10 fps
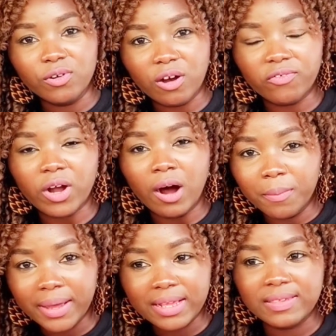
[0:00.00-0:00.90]
of
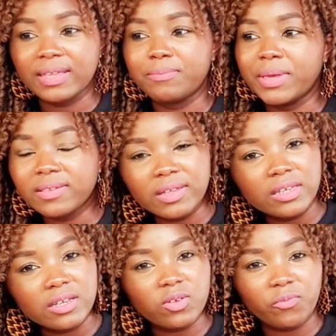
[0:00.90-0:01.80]
comments and
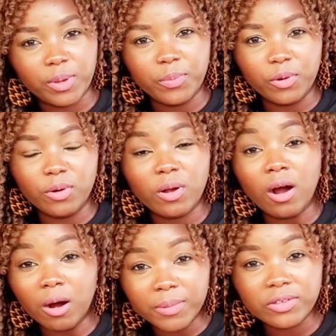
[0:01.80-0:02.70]
messages of people
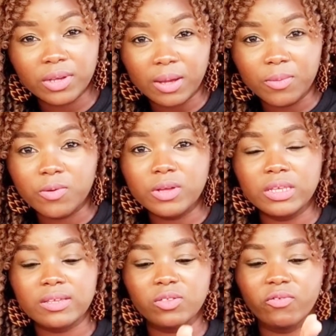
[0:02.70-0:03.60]
coming to Cameroon
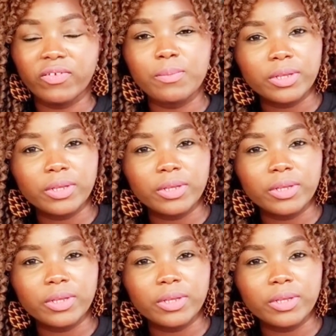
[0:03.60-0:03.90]
this November,